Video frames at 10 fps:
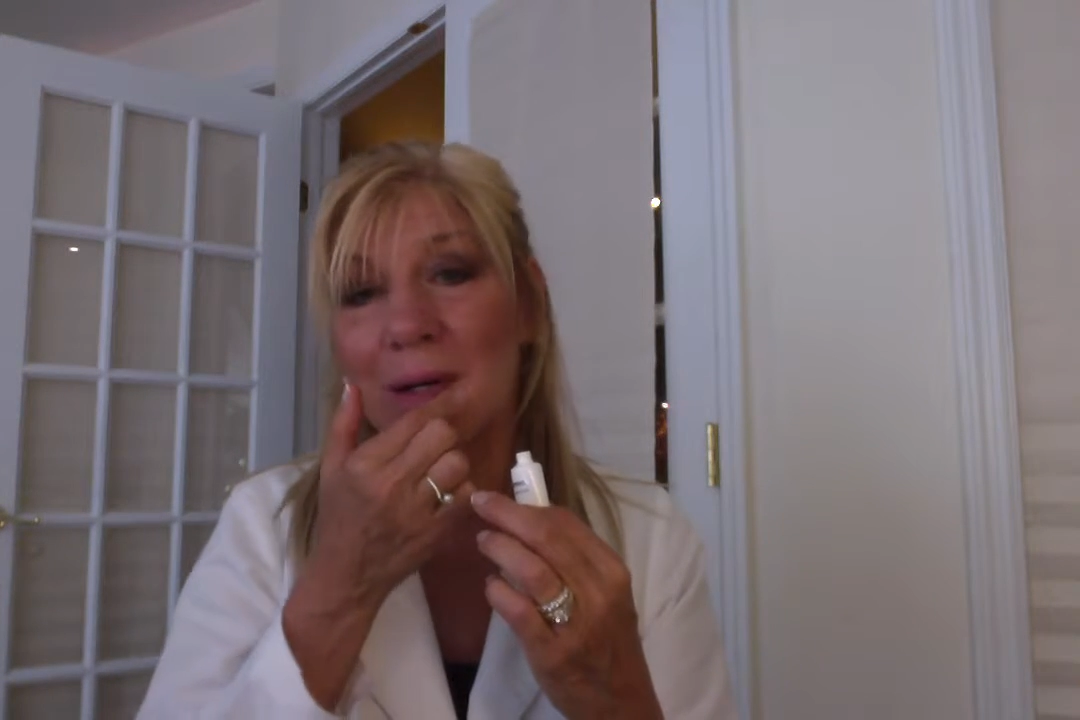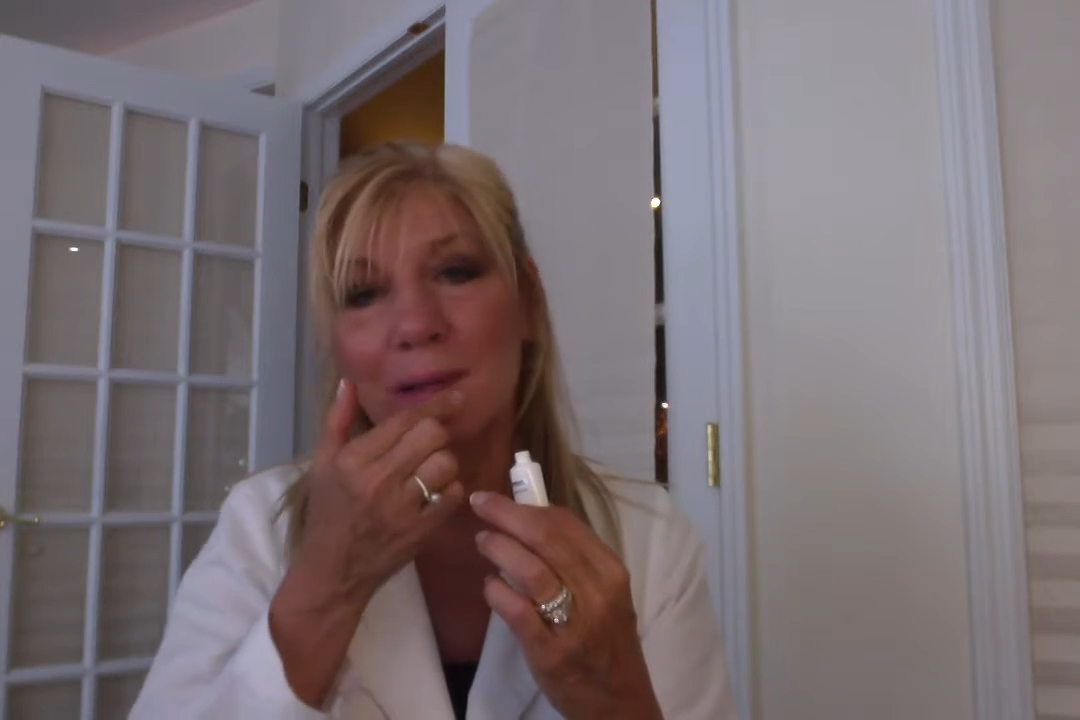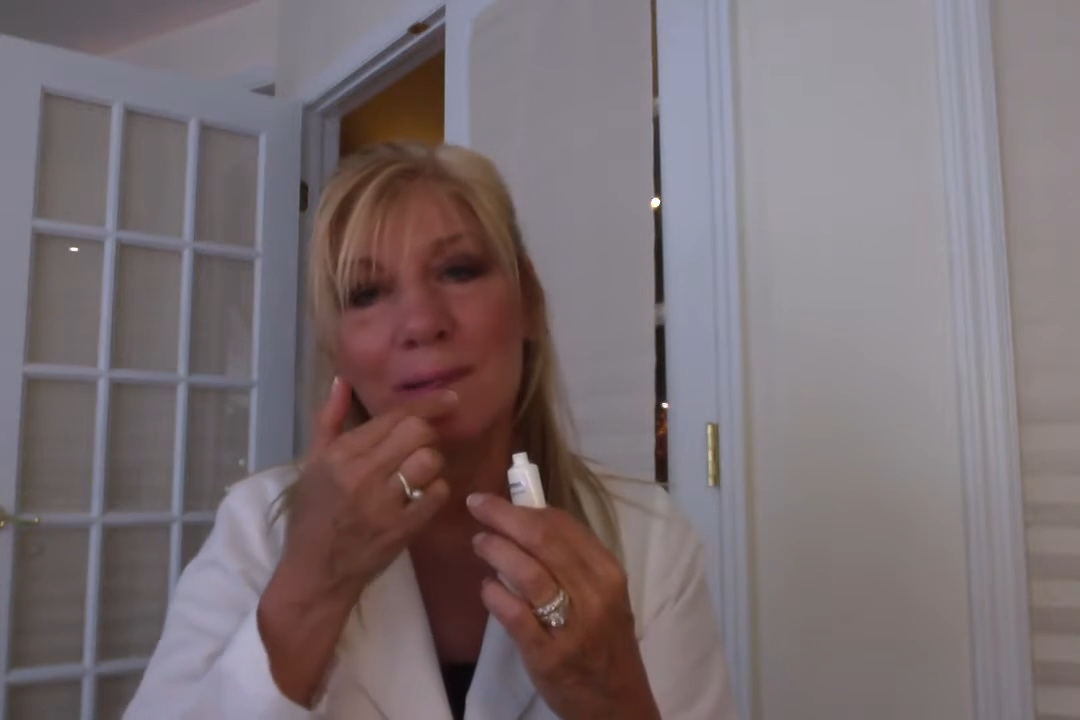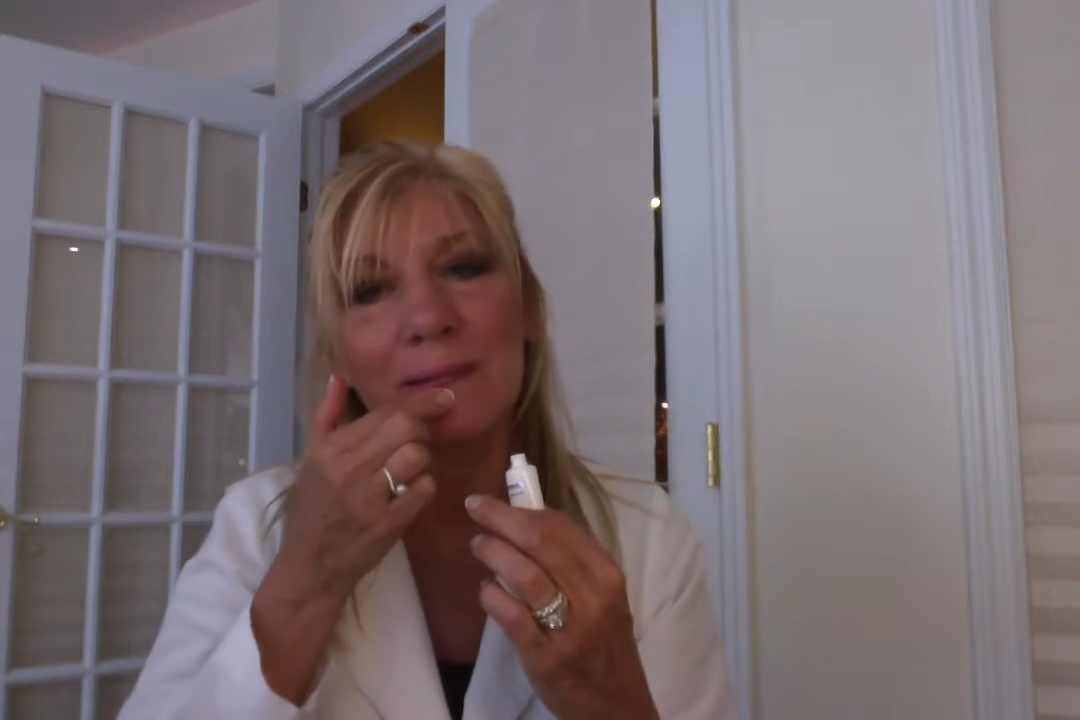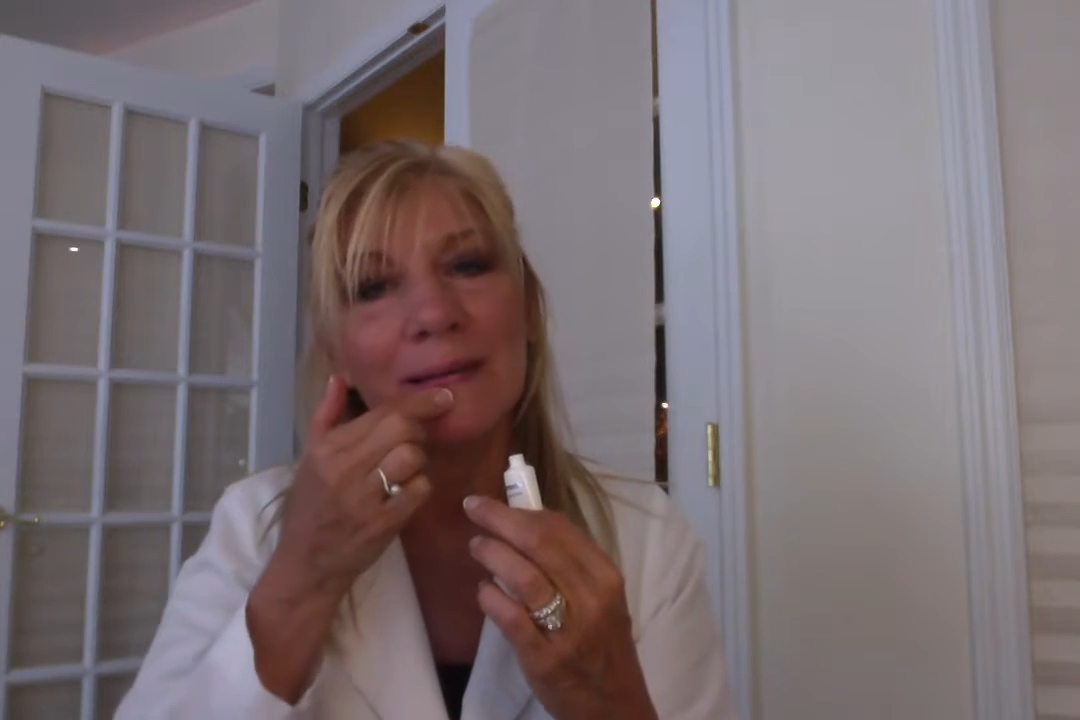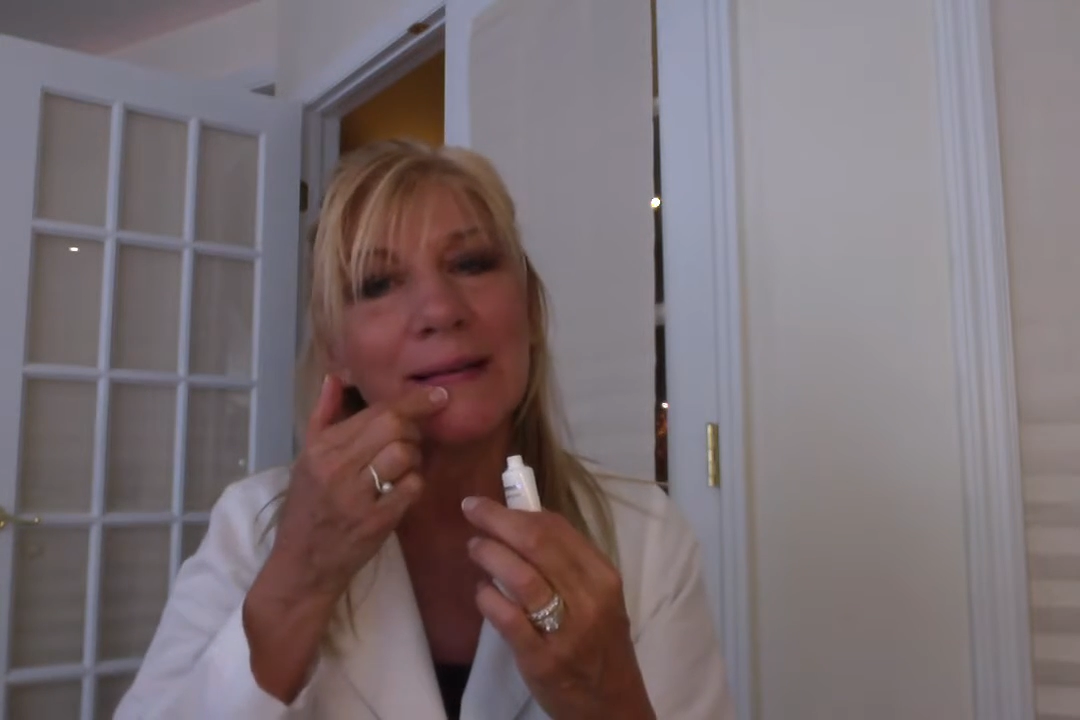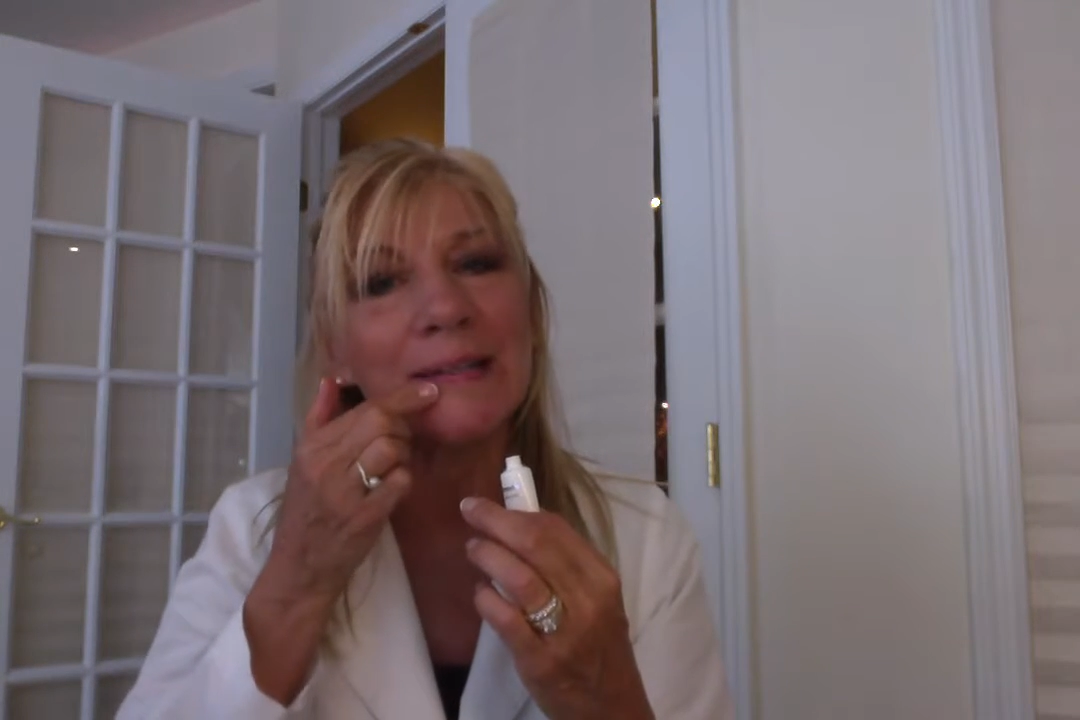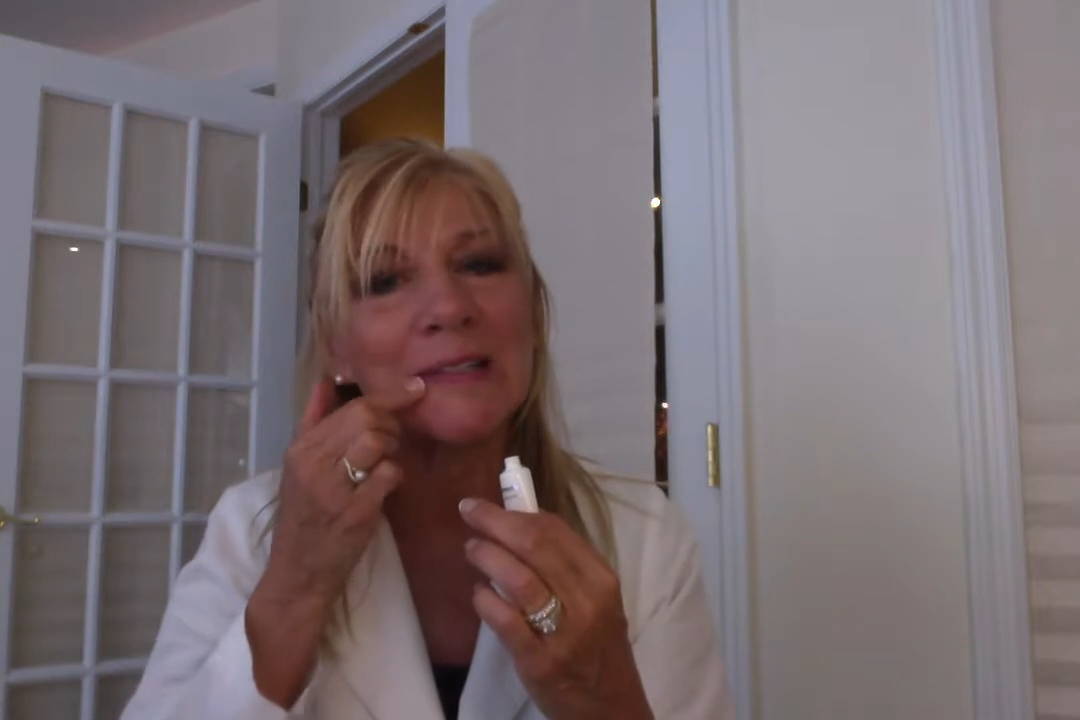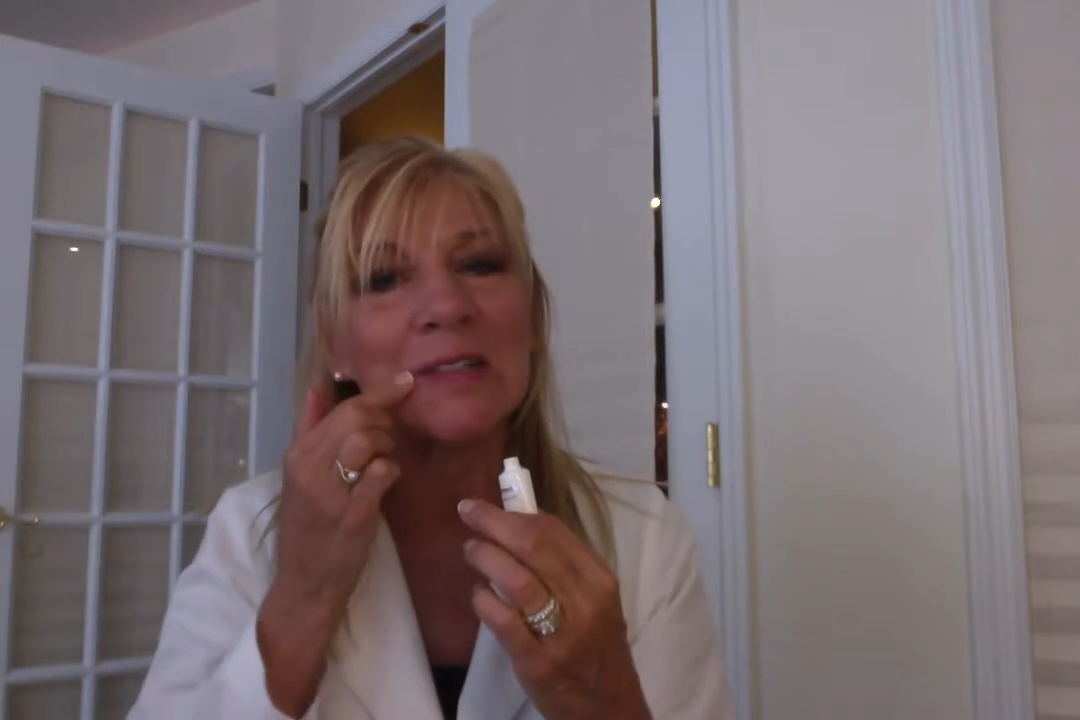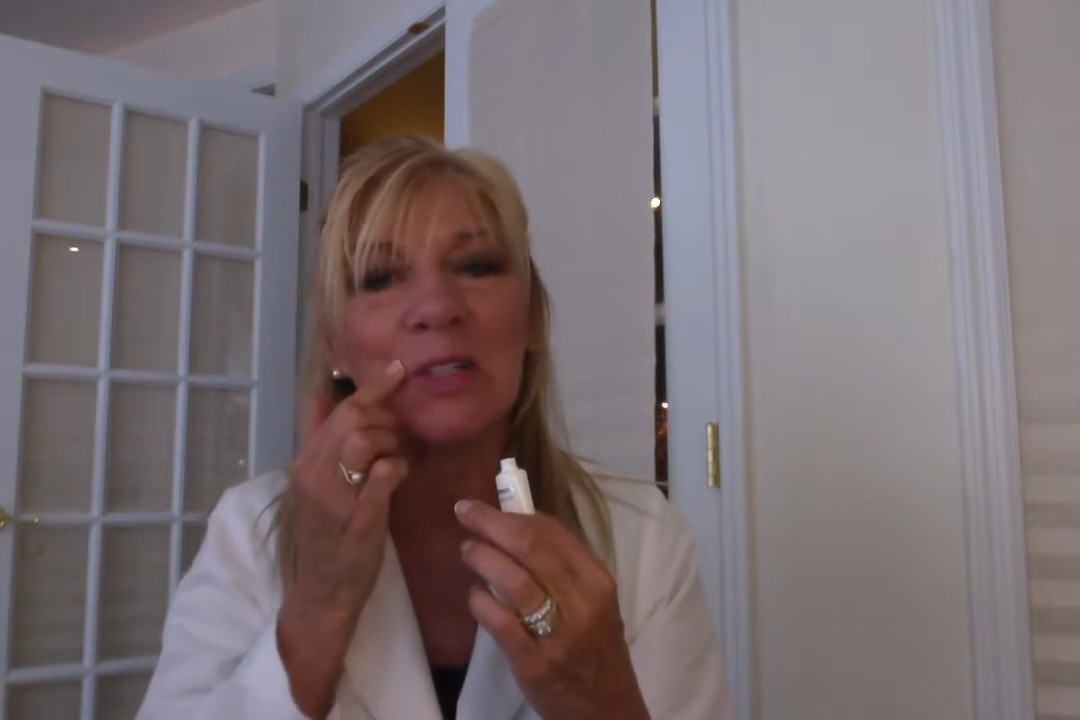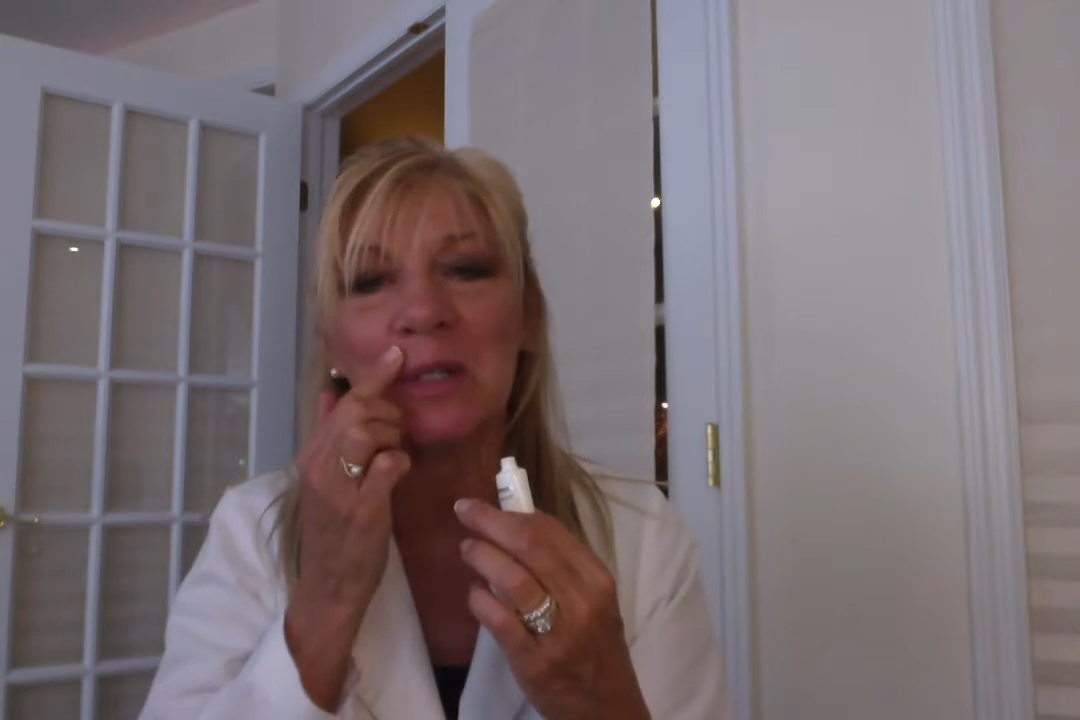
around